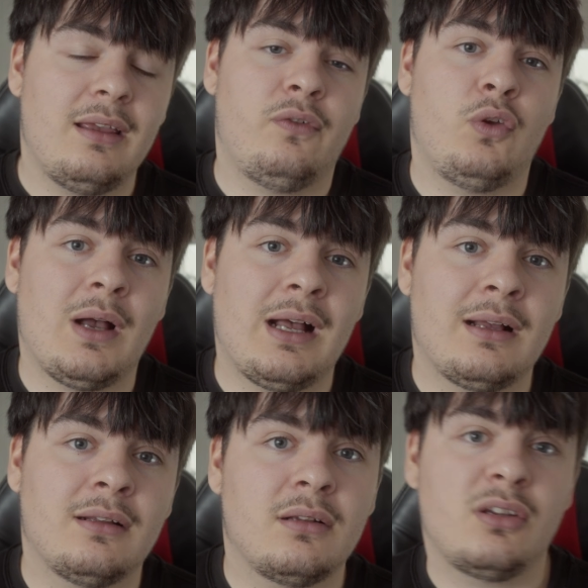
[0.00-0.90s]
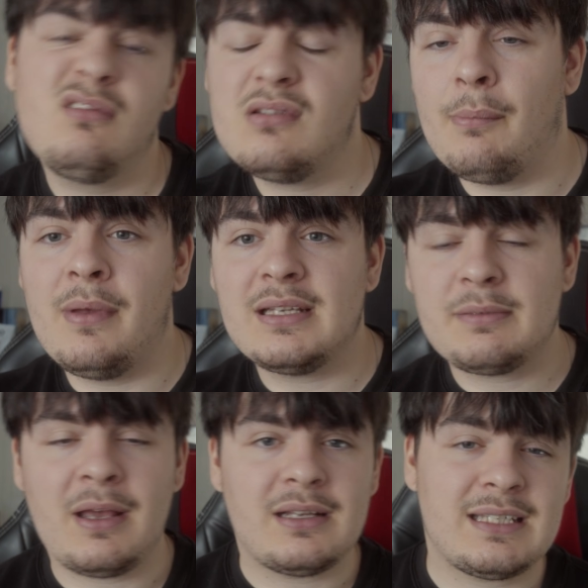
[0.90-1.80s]
if you are a bit
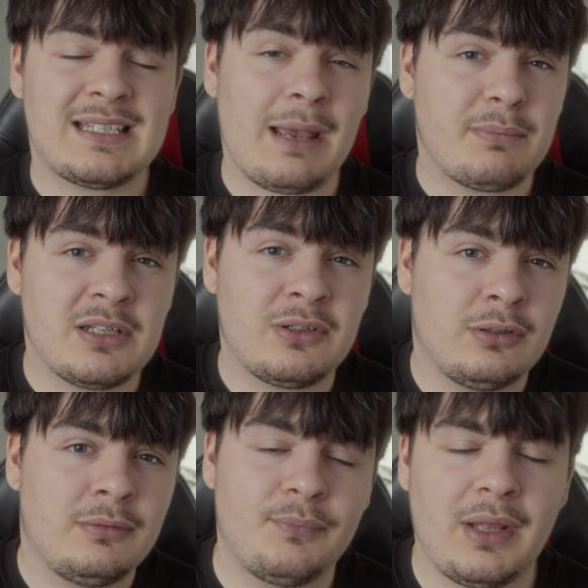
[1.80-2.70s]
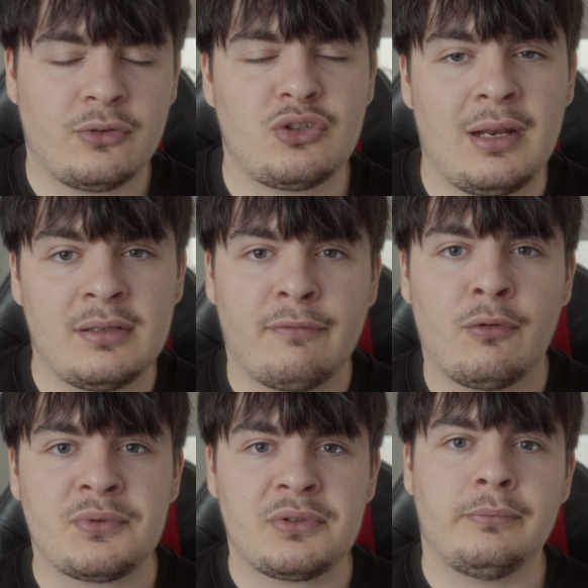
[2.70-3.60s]
skeptical, I'll try and
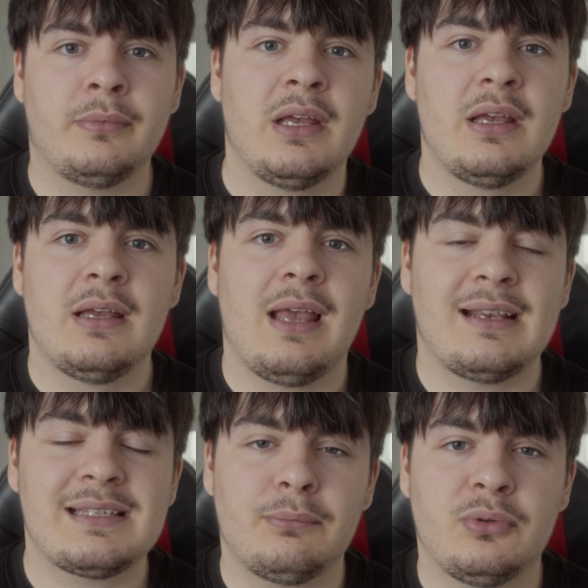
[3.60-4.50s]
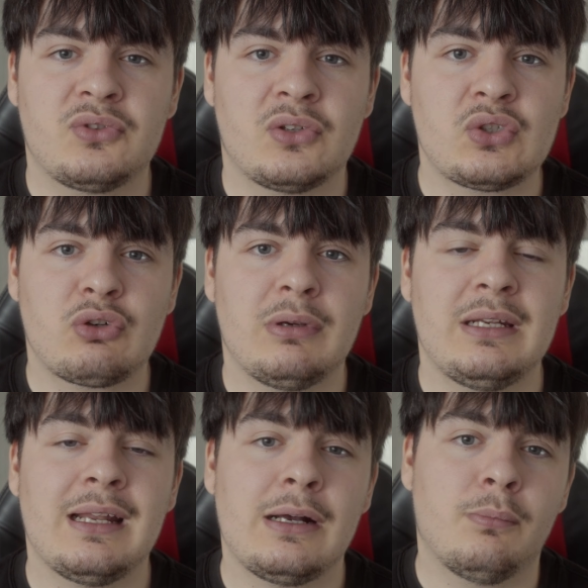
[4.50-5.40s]
throw some examples on
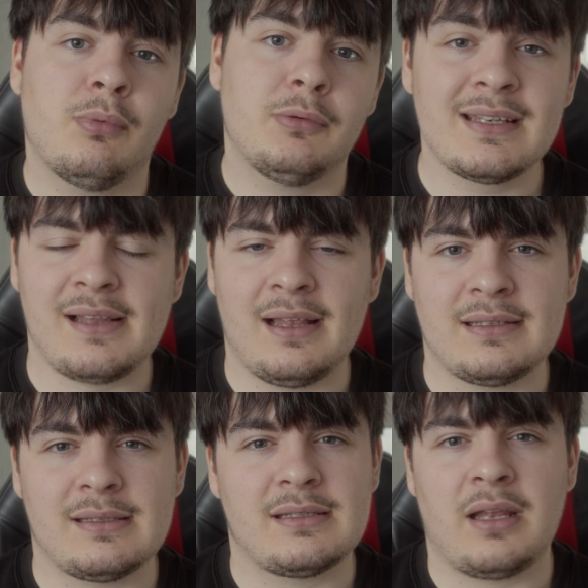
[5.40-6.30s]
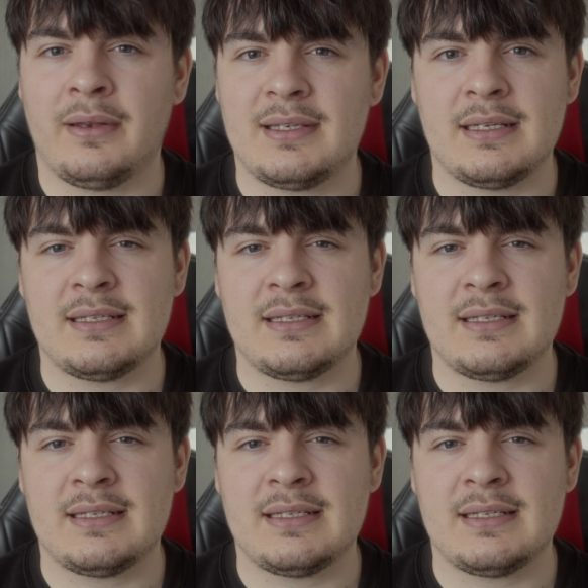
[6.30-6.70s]
screen now, but this lens is honestly